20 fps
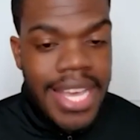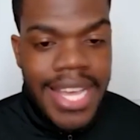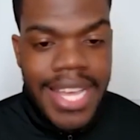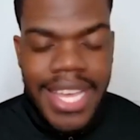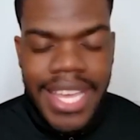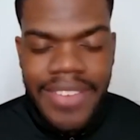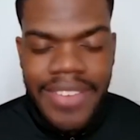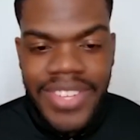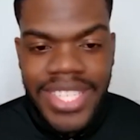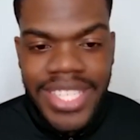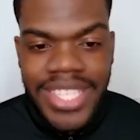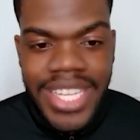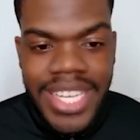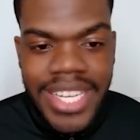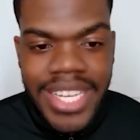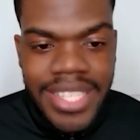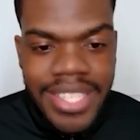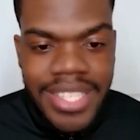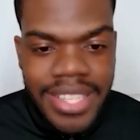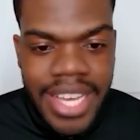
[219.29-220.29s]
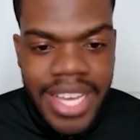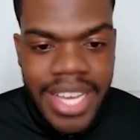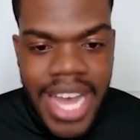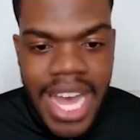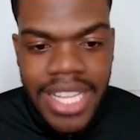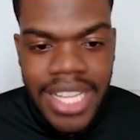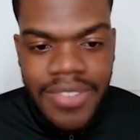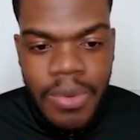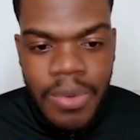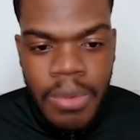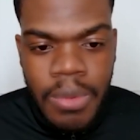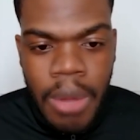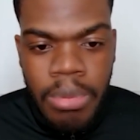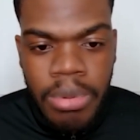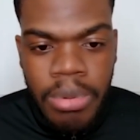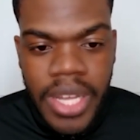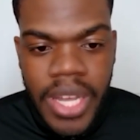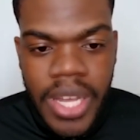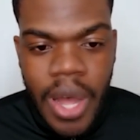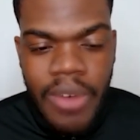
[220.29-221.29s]
even sneak into the college football
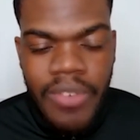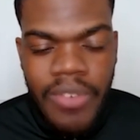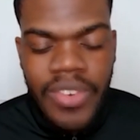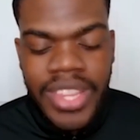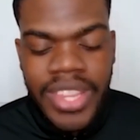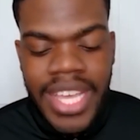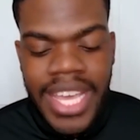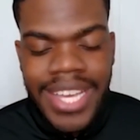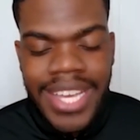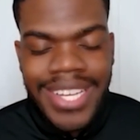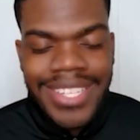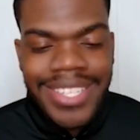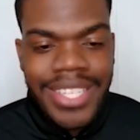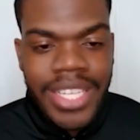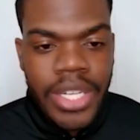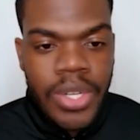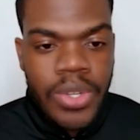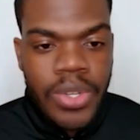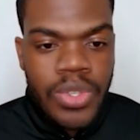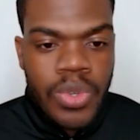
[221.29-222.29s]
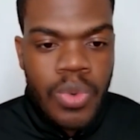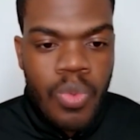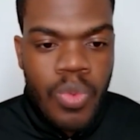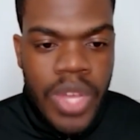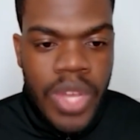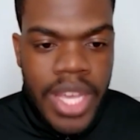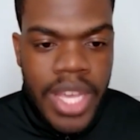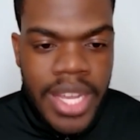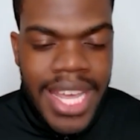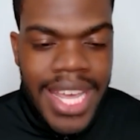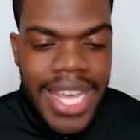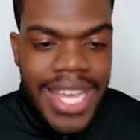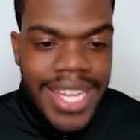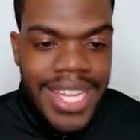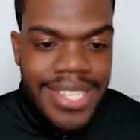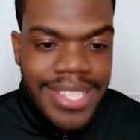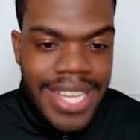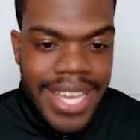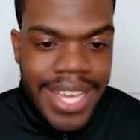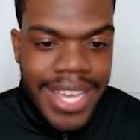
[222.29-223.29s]
playoff if they continue to win
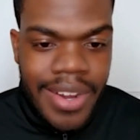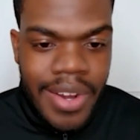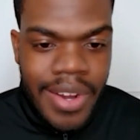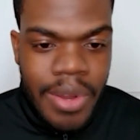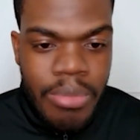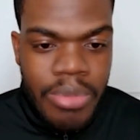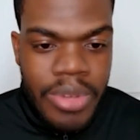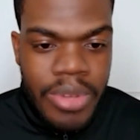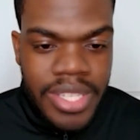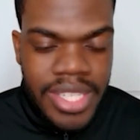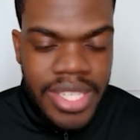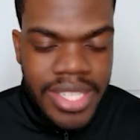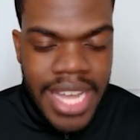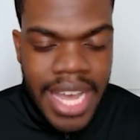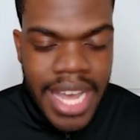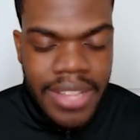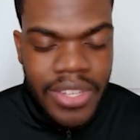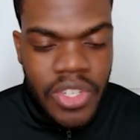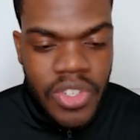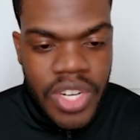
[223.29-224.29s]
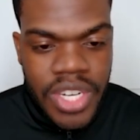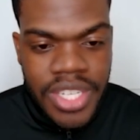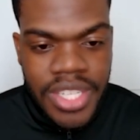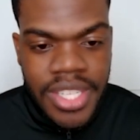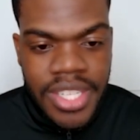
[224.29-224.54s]
and take care of business down the stretch of the